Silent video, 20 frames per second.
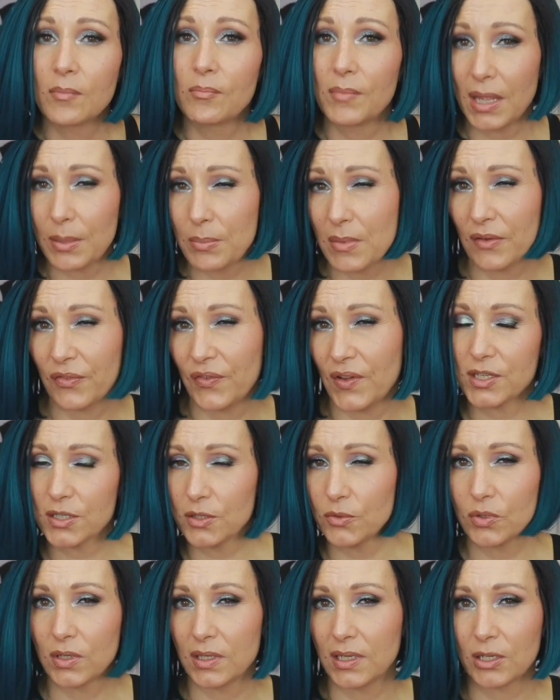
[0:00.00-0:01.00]
make my
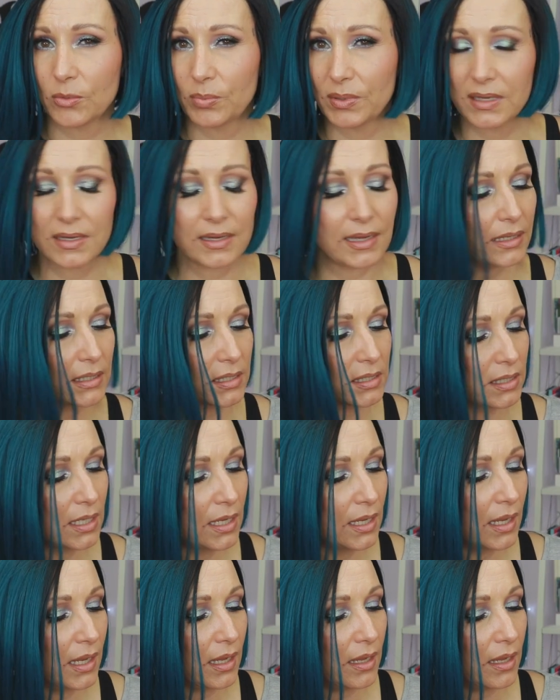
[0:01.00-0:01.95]
face look a little bit nice